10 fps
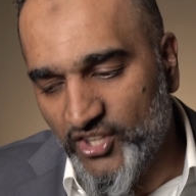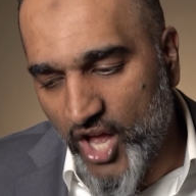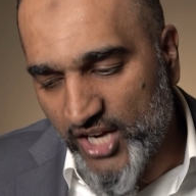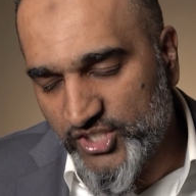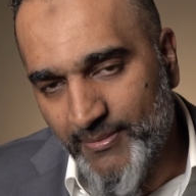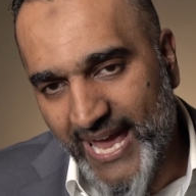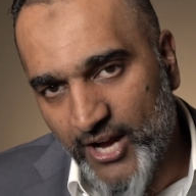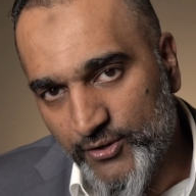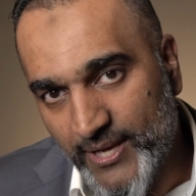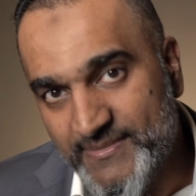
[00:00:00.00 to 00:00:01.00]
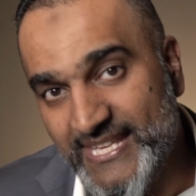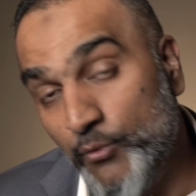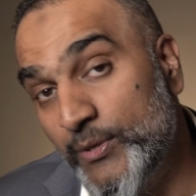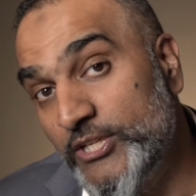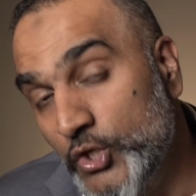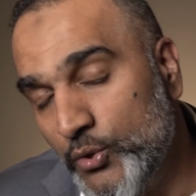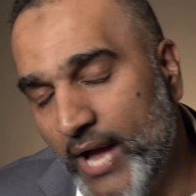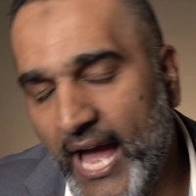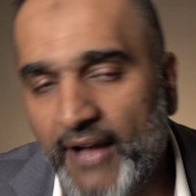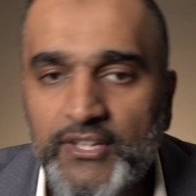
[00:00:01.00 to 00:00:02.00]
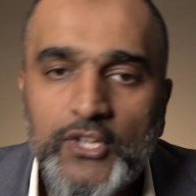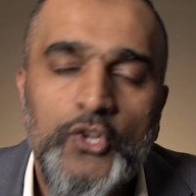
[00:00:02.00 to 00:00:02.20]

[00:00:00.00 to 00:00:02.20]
the long-term outcomes that we do have.